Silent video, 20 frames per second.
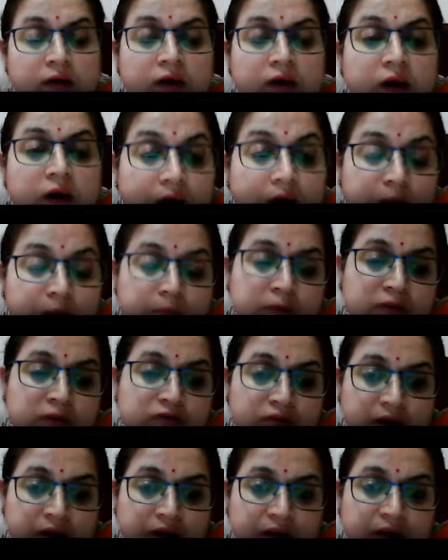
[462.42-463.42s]
urban
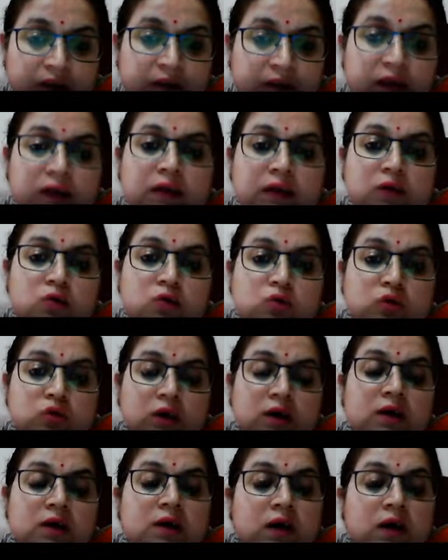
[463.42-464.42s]
flooding into
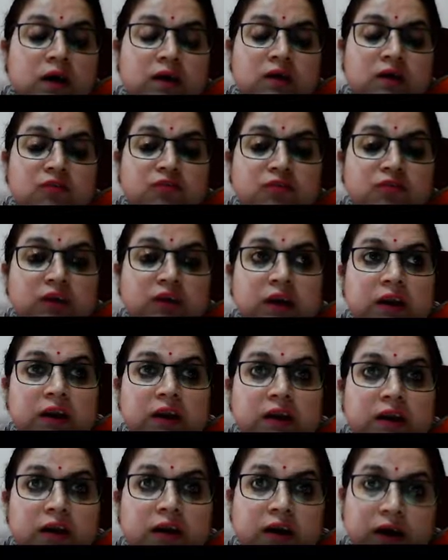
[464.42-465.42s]
the different
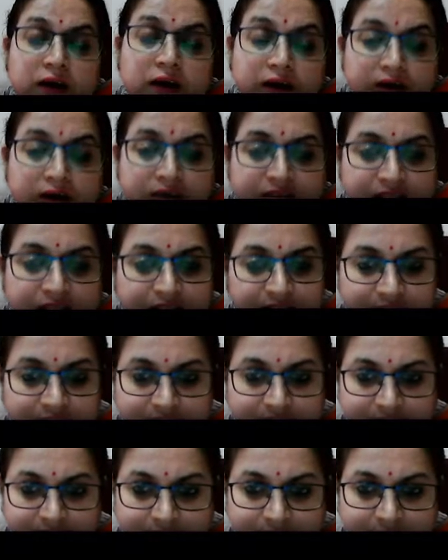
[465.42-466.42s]

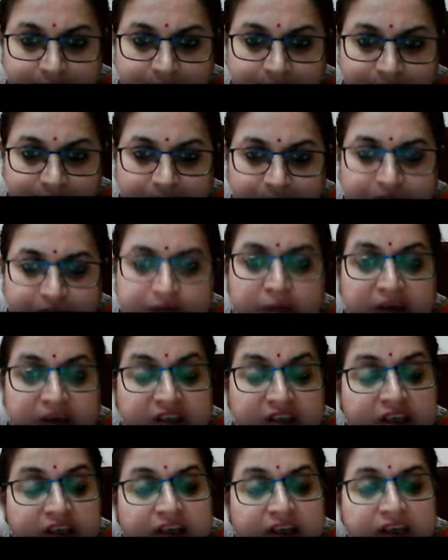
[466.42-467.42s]
cities,
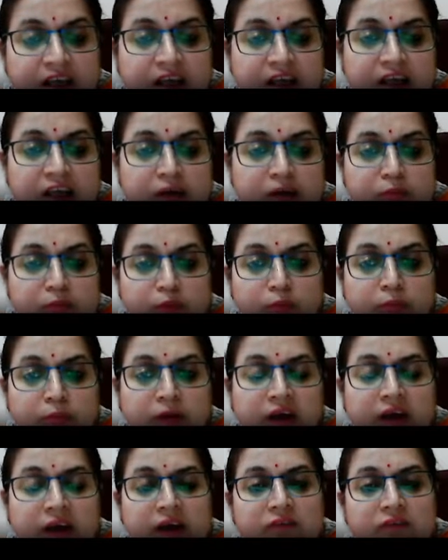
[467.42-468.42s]
especially Delhi,
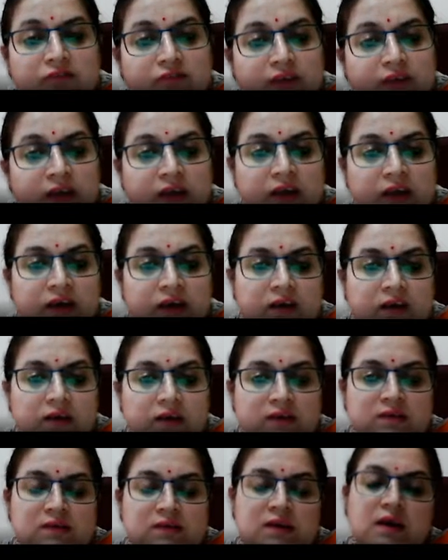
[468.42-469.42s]
Mumbai. Every
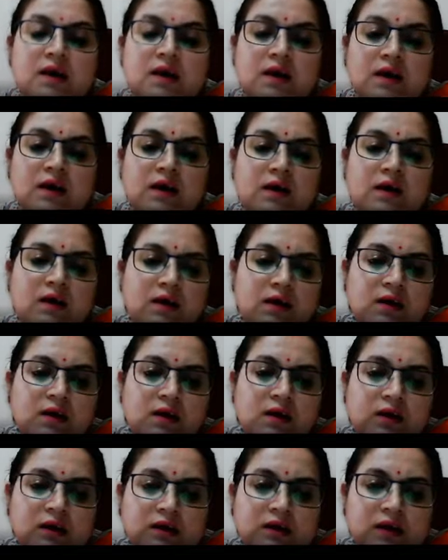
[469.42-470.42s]
year,
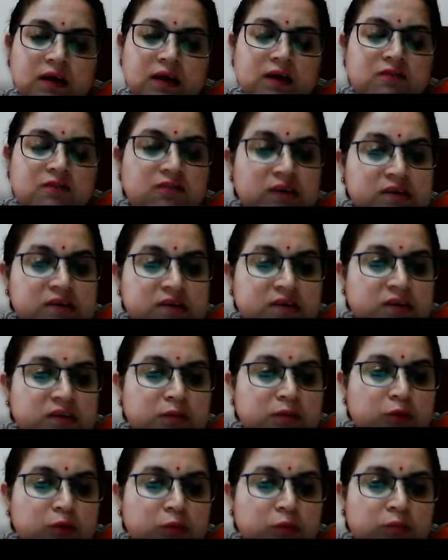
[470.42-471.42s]
they are facing the
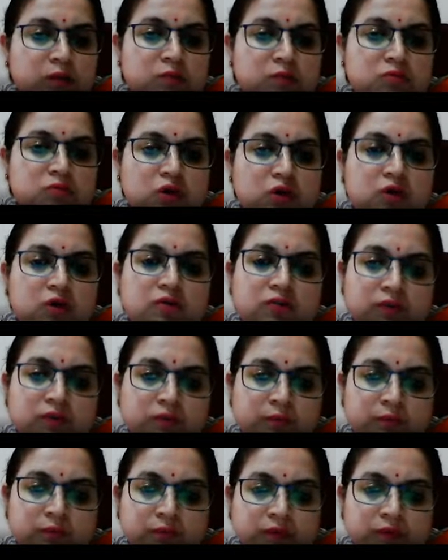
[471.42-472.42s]
problems of
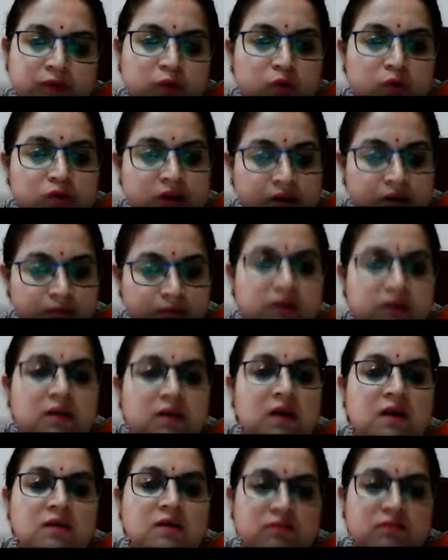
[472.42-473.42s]
those urban
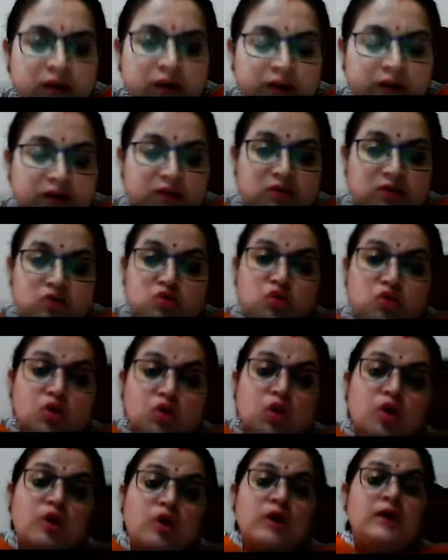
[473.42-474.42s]
flooding.
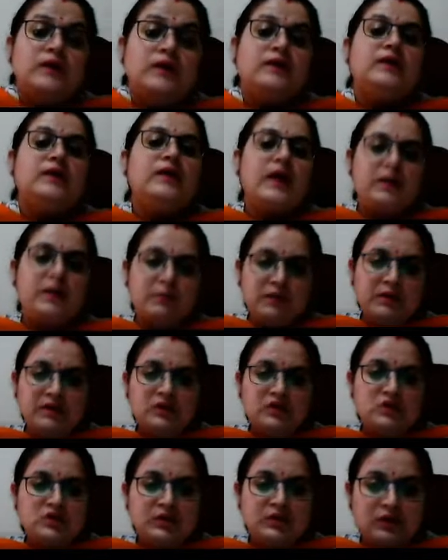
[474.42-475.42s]
So the
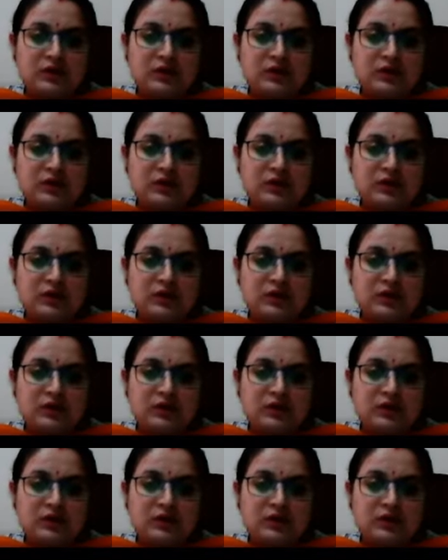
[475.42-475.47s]
damage